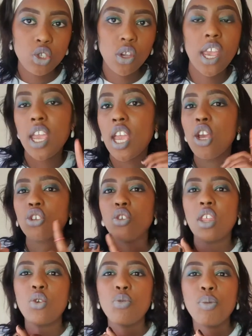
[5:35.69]
Okay, so
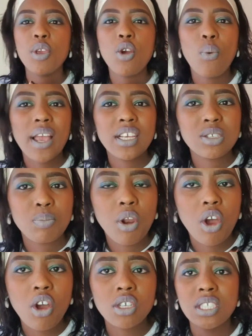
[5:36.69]
that would be your wax
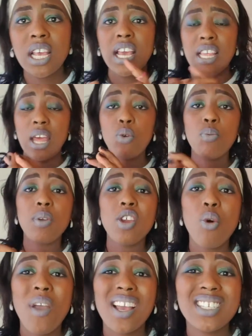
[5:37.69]
blocks, that would be
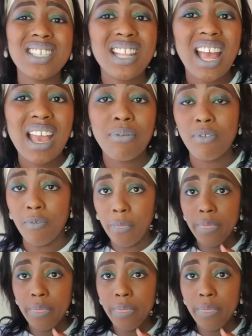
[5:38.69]
your wax knife.